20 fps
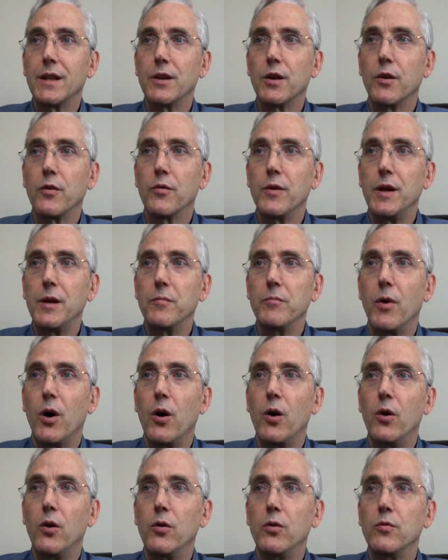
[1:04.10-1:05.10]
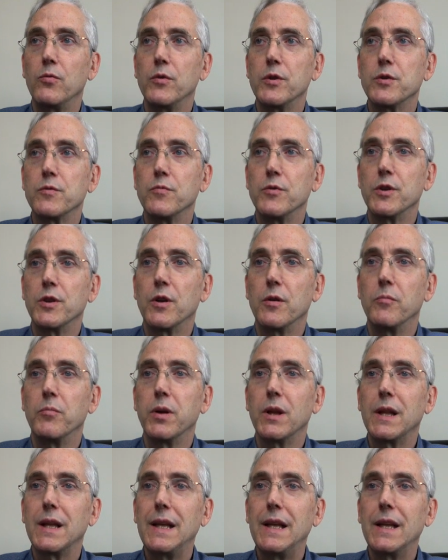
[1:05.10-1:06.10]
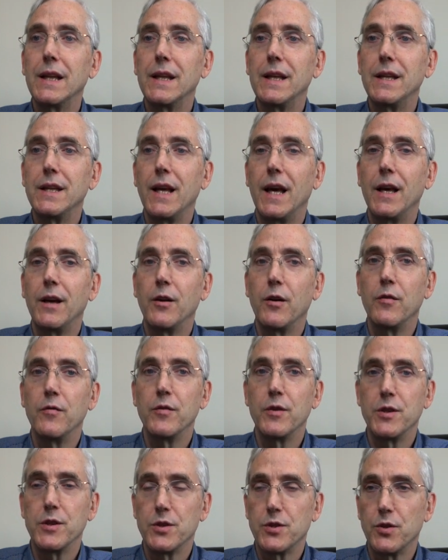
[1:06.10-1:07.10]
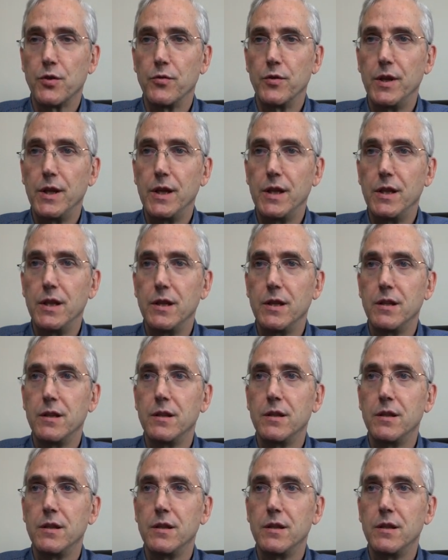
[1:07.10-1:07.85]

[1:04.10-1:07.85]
the green ball, which would completely take over the screen.